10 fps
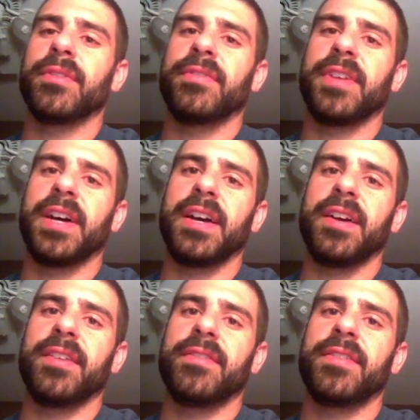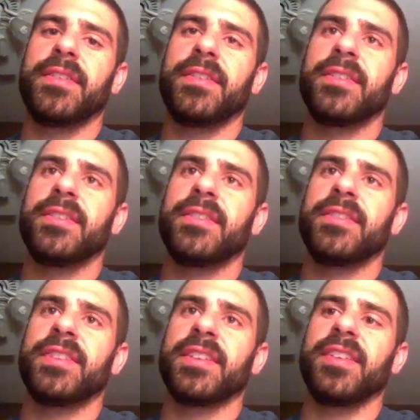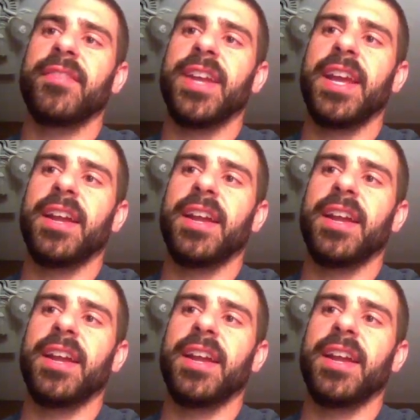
5, 6, 7, 8.